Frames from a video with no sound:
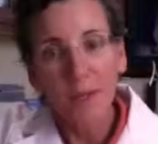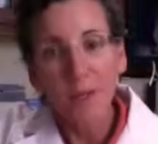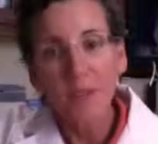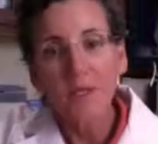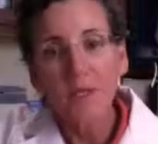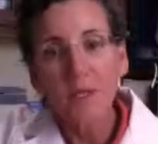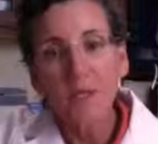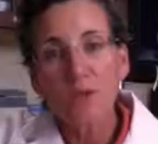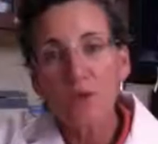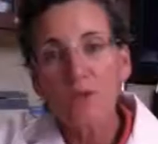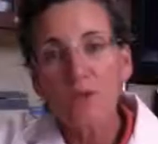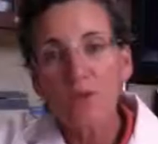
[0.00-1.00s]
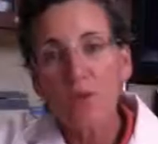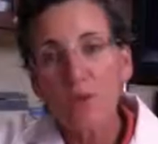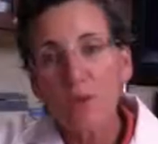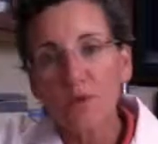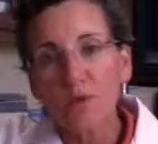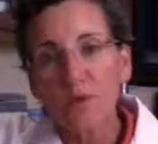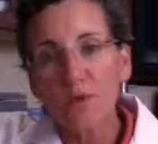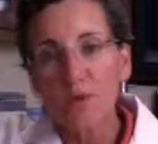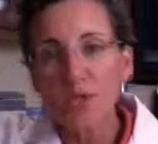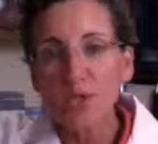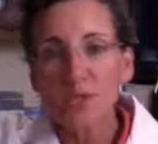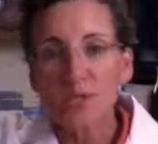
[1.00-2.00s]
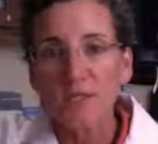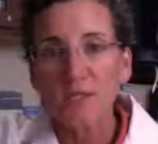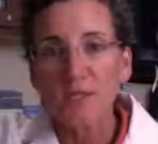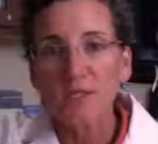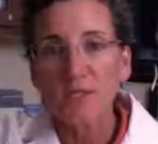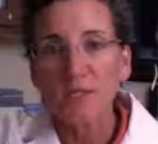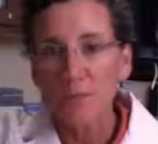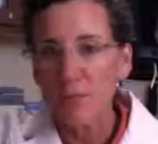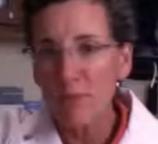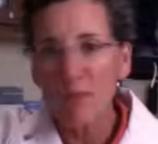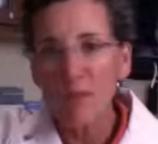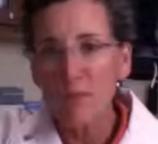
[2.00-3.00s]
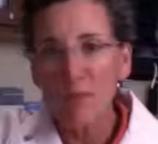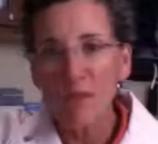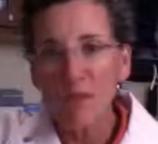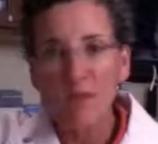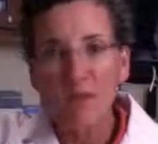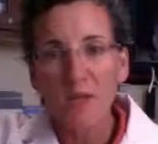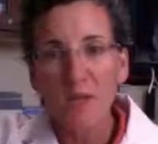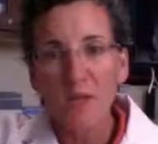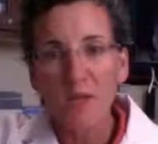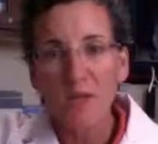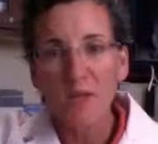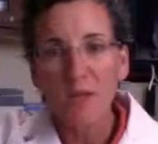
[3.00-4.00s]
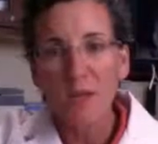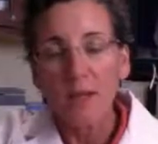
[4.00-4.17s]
I'll tell you, as a hormone specialist, I see many, many men and women,